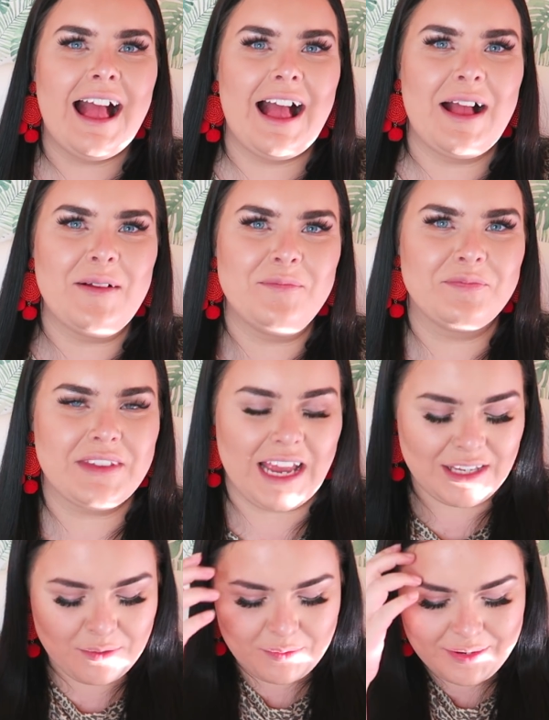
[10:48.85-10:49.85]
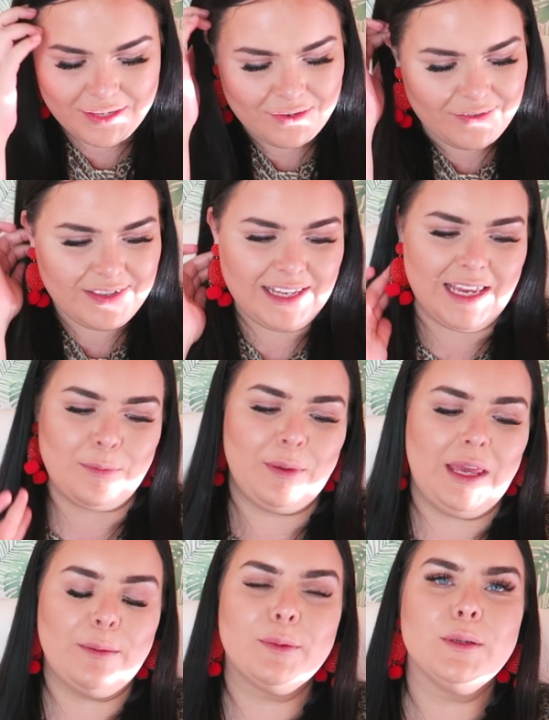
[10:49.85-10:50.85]
and you always sort of see
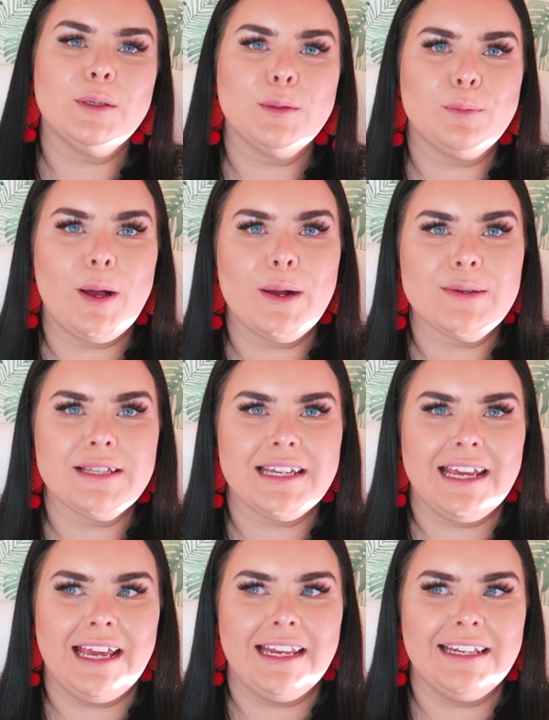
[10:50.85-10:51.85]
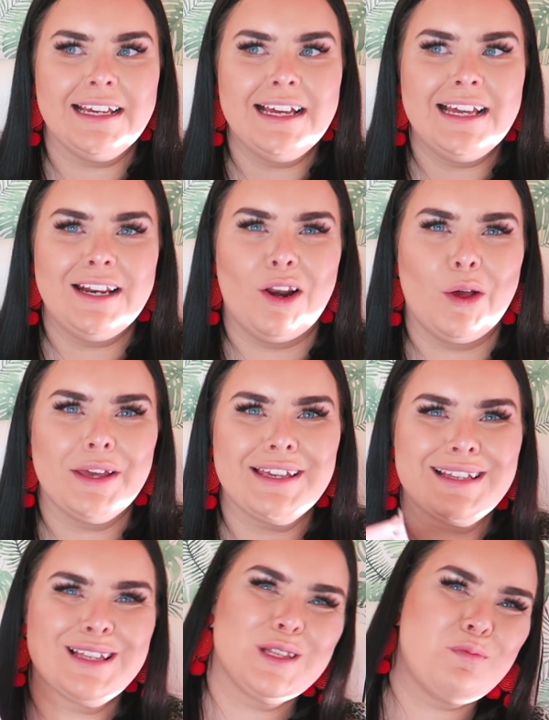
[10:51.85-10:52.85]
people posting
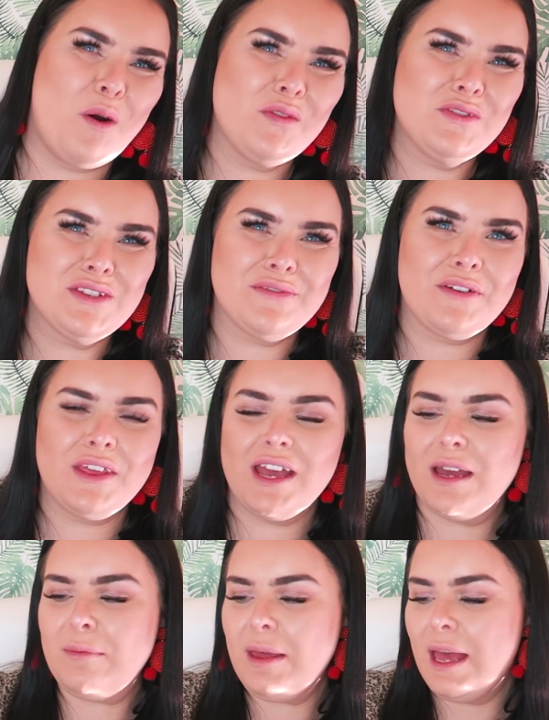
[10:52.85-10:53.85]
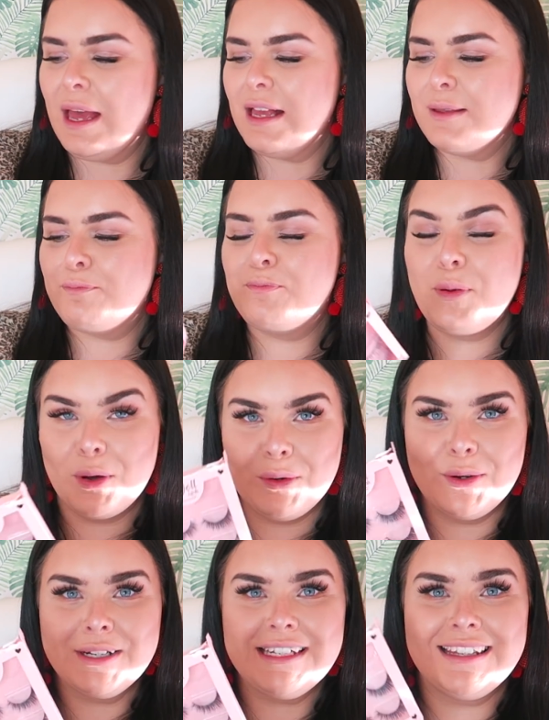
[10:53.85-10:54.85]
like spons for them,
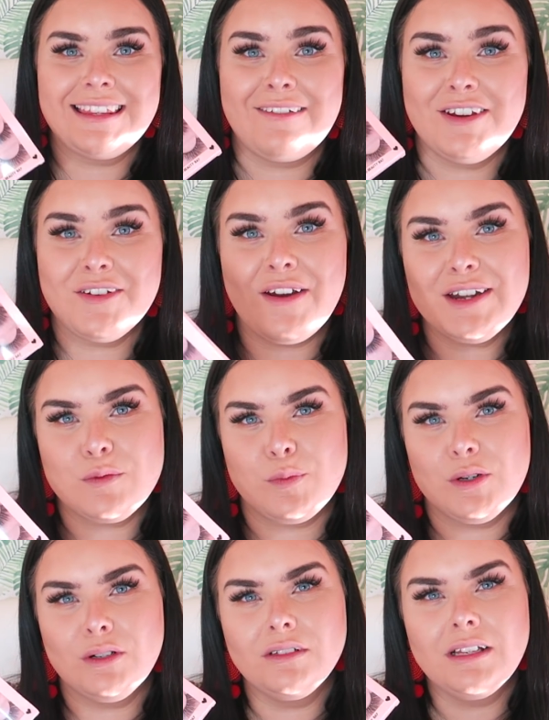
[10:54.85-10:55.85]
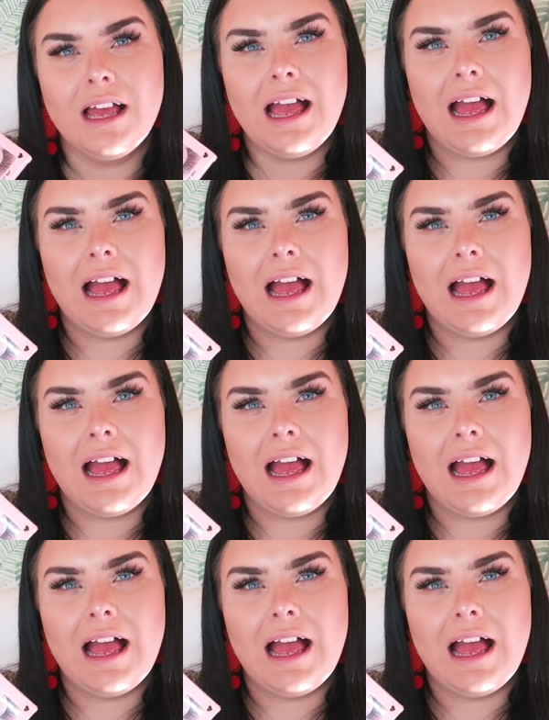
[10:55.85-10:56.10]
but they're incredible.